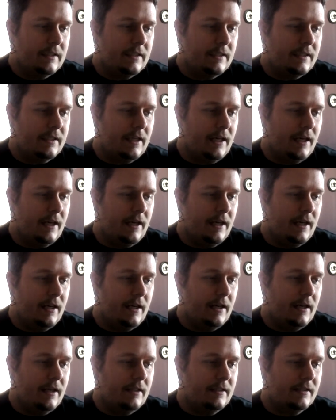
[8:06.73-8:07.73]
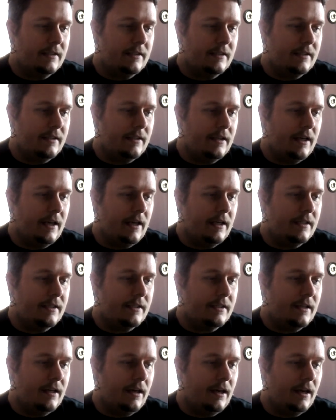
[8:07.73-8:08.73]
Says that
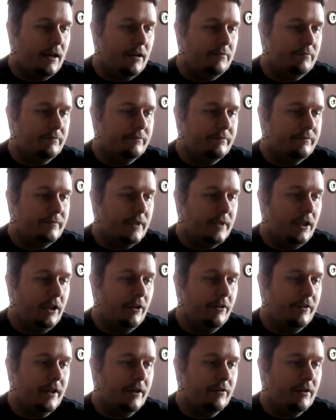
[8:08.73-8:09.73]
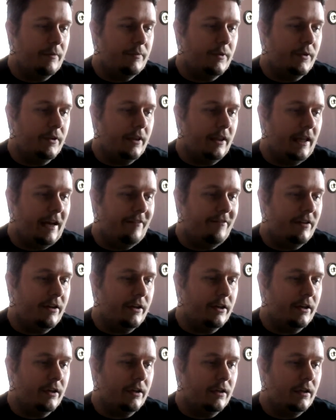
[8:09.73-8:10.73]
clothing rubbed with
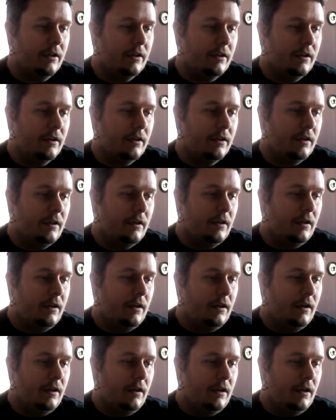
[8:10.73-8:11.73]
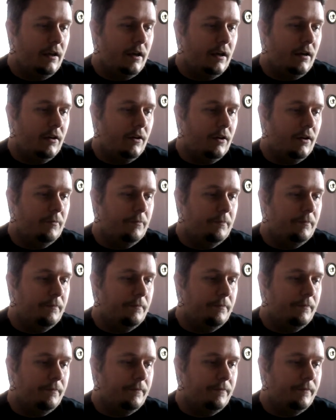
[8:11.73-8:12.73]
lavender,
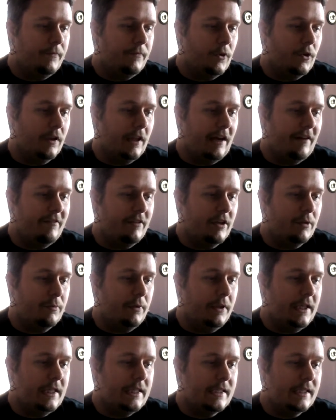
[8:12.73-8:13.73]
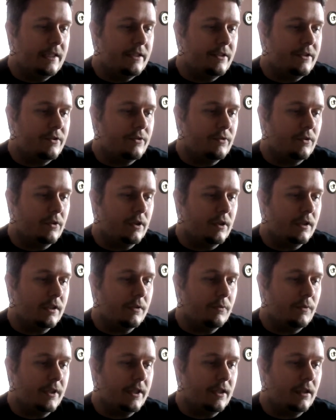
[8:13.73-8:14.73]
or lavender placed in drawers
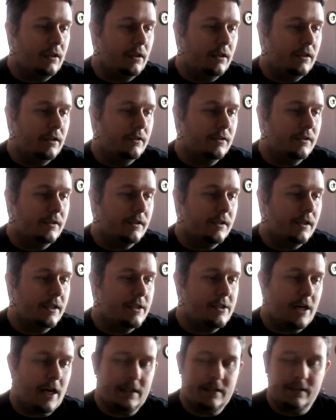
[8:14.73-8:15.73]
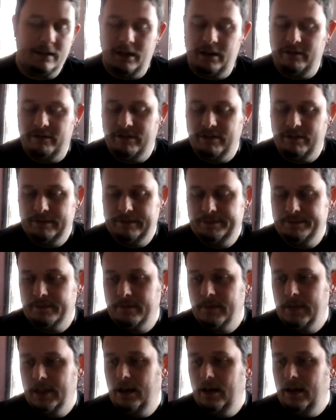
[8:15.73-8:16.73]
with the clothes, attracts love.
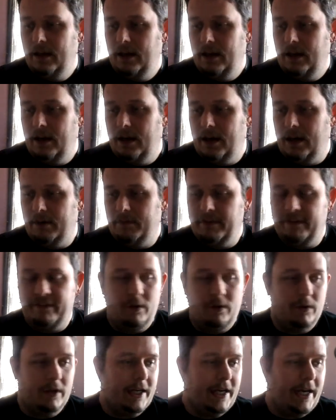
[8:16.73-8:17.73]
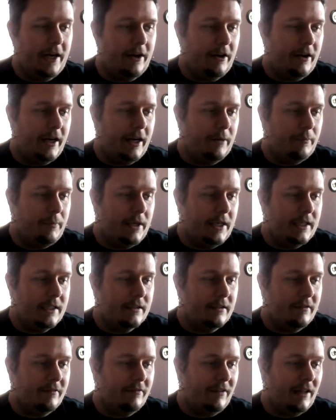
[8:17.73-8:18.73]
If you want to carry a piece
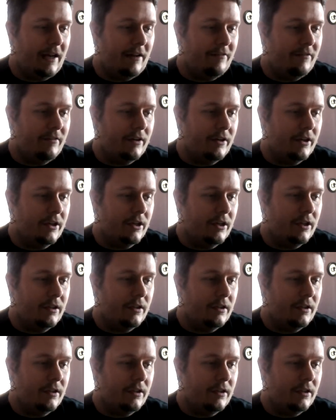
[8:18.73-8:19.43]
of lavender